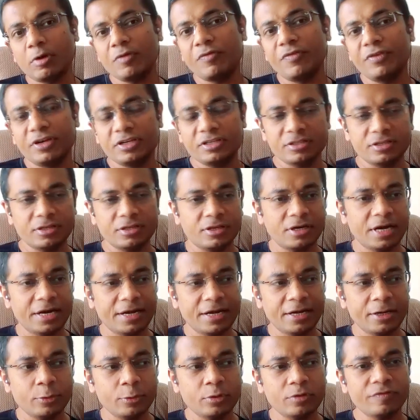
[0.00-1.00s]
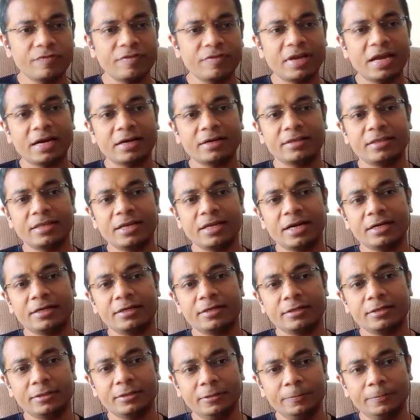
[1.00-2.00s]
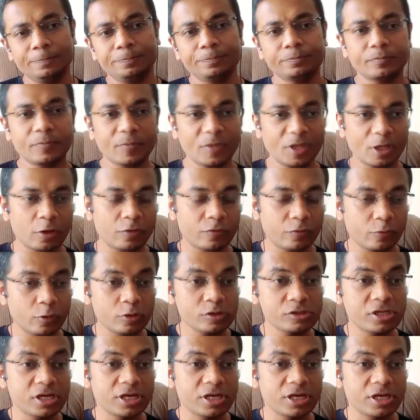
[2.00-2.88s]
of it is credited to the fact that, of course,